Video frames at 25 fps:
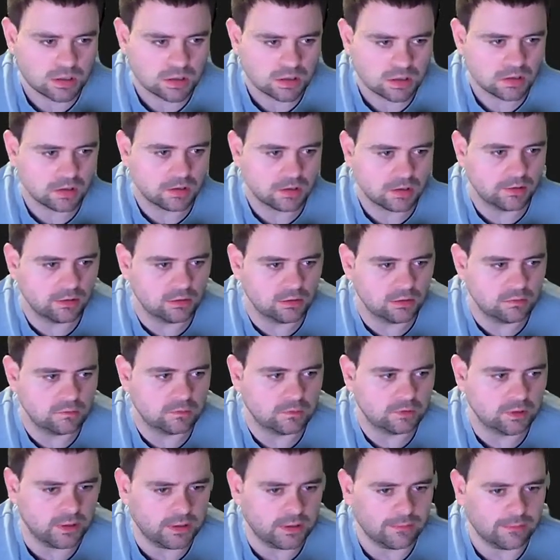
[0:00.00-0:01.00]
and
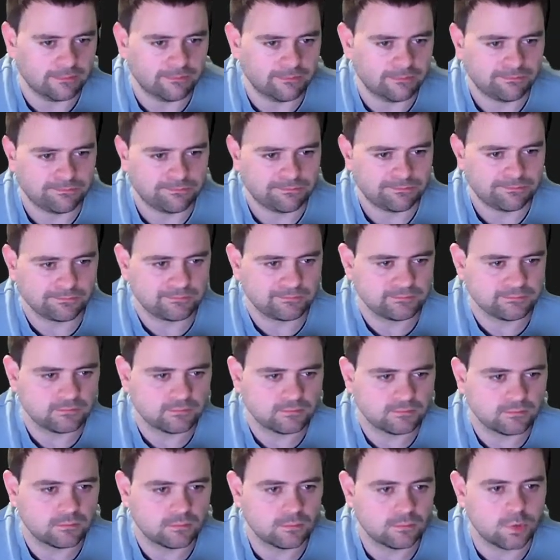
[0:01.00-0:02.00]
hopefully
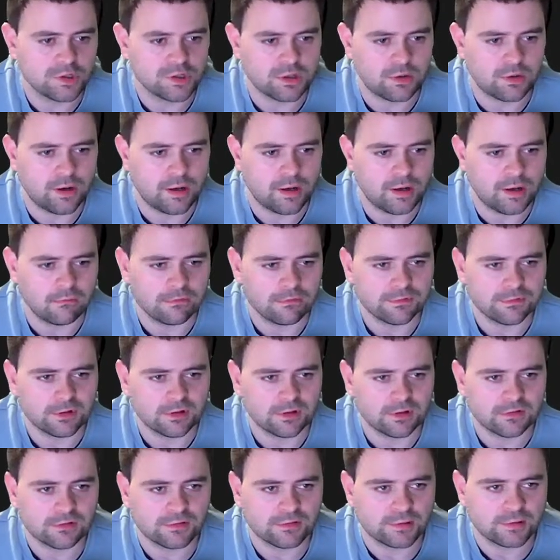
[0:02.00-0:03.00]
we shall have
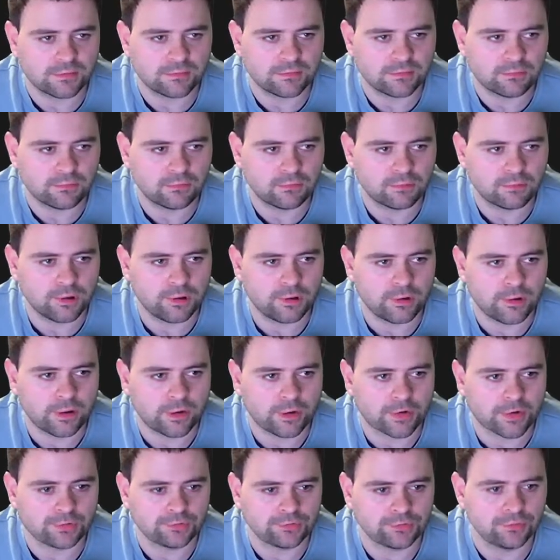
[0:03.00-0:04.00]
successful
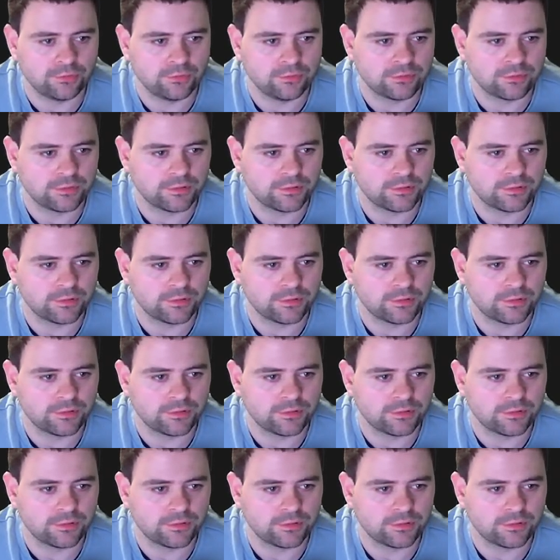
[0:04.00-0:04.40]
connections.